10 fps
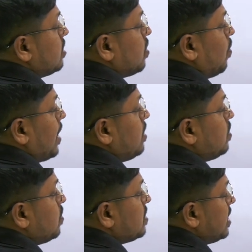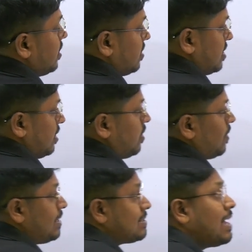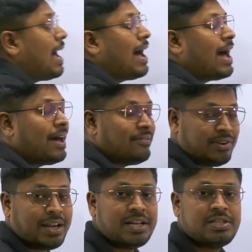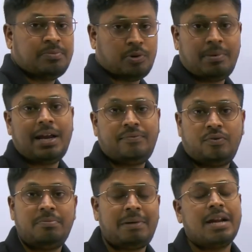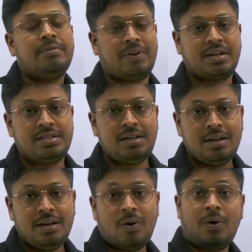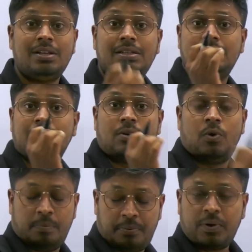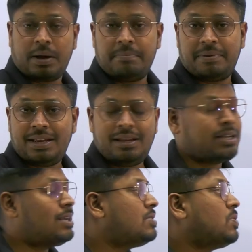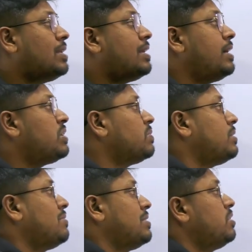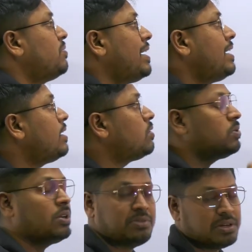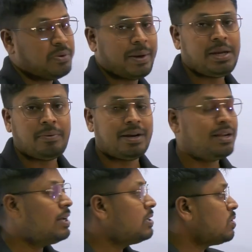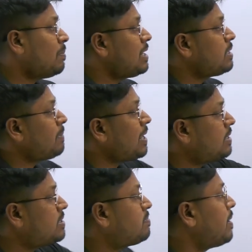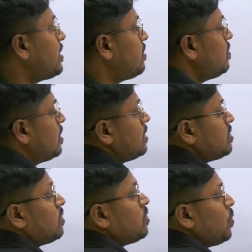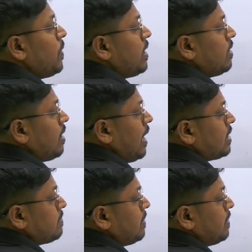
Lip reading: So 1200 is the average mobile phone manufacture on the Oppo company, that is on the year 2020 and 2021. So multiply this by 2. So 2 year X